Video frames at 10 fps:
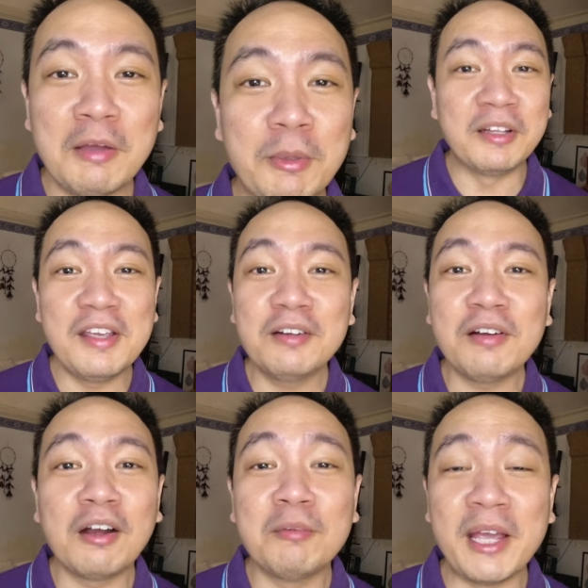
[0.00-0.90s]
but here
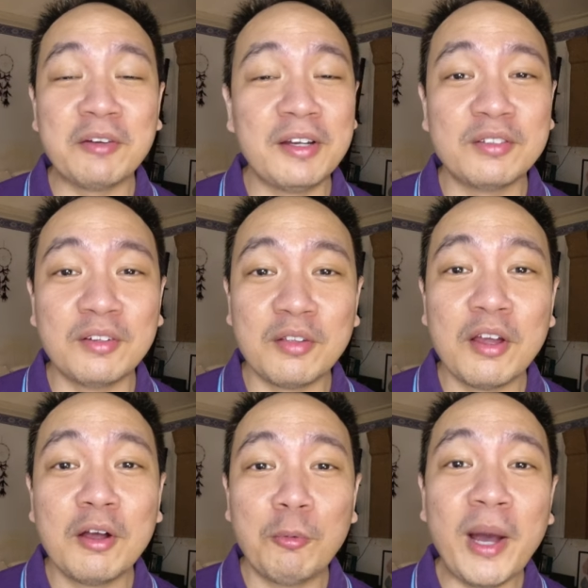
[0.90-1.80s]
are my reasons
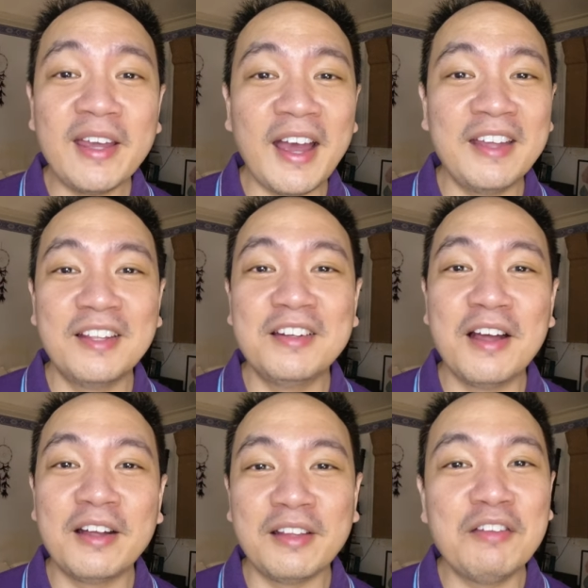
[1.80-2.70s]
why I did
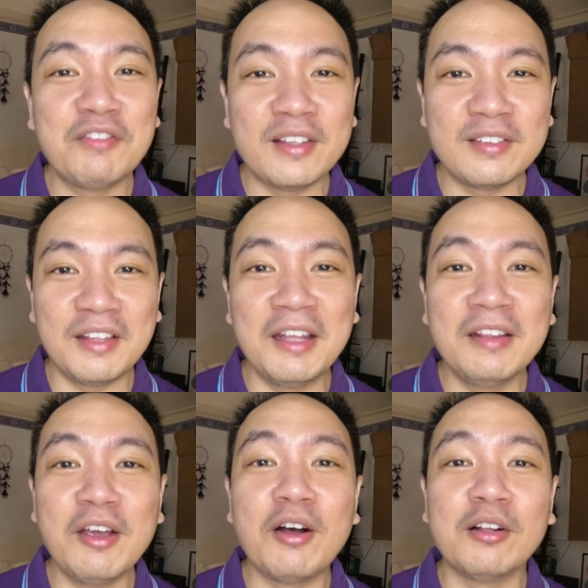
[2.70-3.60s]
not invest
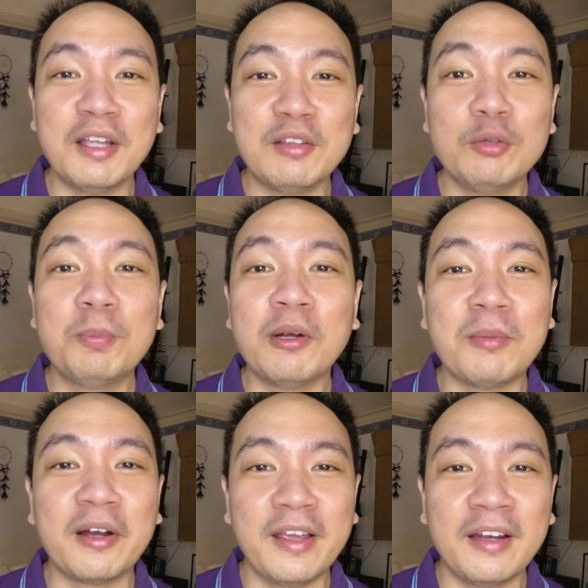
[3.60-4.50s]
in the AllDay
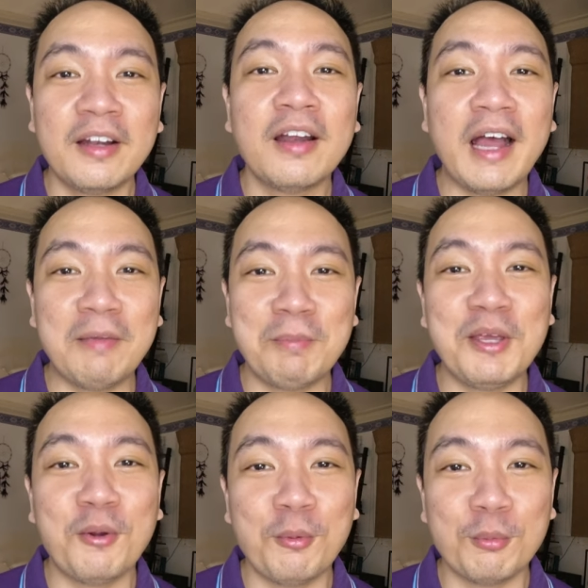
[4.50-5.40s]
Supermarket
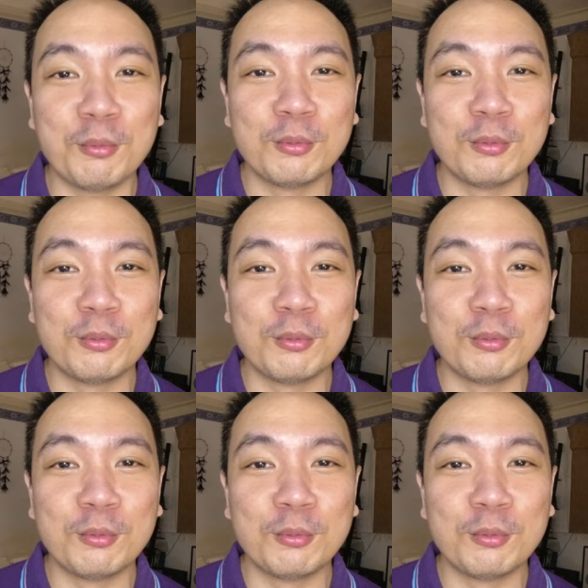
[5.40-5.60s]
IPO.